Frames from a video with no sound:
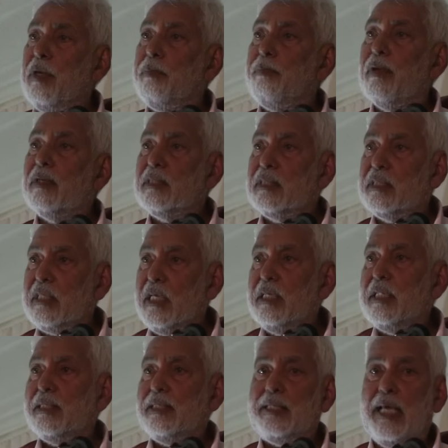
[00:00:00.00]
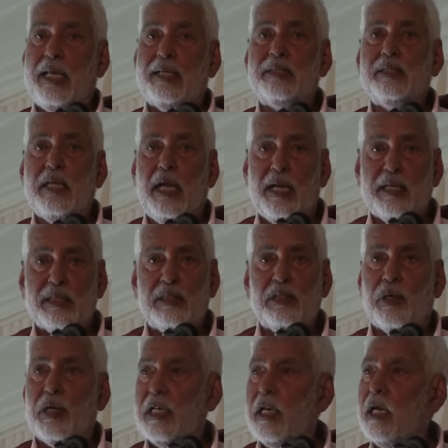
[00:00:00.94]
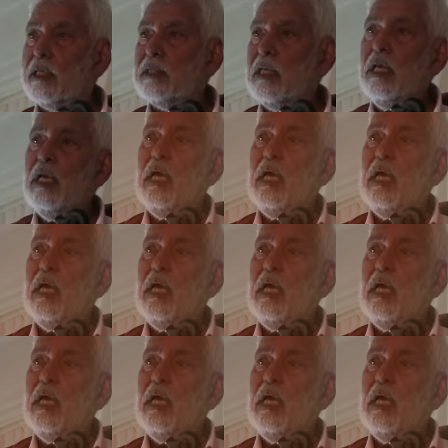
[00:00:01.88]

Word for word: people see the sense and join us.